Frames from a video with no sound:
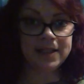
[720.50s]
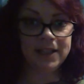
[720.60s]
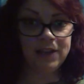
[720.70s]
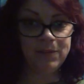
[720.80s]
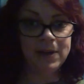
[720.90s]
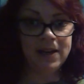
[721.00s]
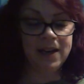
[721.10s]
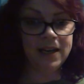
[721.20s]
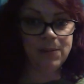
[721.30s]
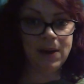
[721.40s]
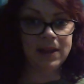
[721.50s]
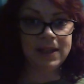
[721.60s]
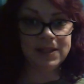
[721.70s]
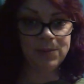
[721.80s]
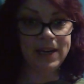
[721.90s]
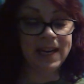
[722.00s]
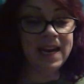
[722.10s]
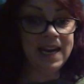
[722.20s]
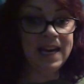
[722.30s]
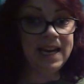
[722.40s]
that you've been learning about this week
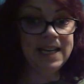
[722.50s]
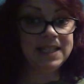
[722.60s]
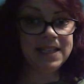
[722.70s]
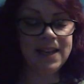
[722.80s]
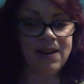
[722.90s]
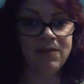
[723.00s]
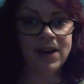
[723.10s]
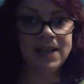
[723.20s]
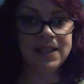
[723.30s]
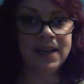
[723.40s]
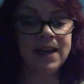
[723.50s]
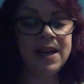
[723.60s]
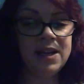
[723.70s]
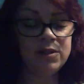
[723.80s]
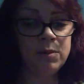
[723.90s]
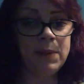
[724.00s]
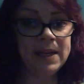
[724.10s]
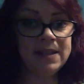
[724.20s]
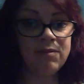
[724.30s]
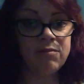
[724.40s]
into that writing, so it
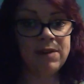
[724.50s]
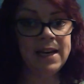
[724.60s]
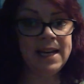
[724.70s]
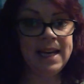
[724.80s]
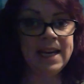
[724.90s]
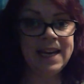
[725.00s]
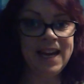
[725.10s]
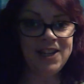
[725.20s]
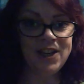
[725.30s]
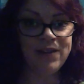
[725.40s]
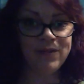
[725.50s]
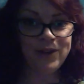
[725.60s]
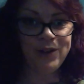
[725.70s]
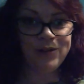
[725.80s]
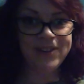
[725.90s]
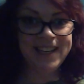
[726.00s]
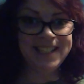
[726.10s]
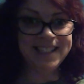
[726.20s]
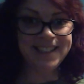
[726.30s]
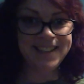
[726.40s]
makes it really engaging for your
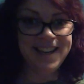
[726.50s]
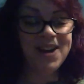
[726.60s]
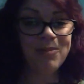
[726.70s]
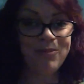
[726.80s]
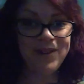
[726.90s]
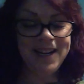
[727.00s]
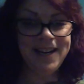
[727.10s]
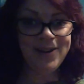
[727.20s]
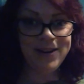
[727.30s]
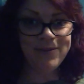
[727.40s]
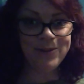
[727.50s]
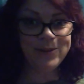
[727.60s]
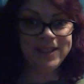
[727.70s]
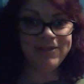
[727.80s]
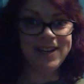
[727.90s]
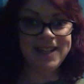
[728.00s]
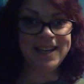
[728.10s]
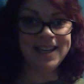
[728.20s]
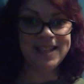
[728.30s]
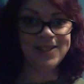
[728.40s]
reader. I'm really looking forward to
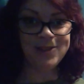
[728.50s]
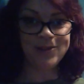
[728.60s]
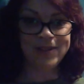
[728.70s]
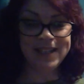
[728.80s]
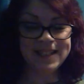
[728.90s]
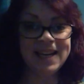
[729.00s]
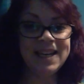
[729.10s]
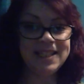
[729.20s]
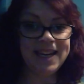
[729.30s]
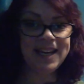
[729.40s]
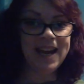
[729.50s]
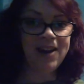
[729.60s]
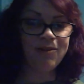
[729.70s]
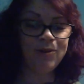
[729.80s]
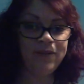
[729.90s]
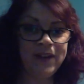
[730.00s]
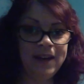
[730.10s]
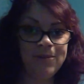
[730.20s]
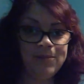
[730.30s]
reading these stories. Take care, all of you.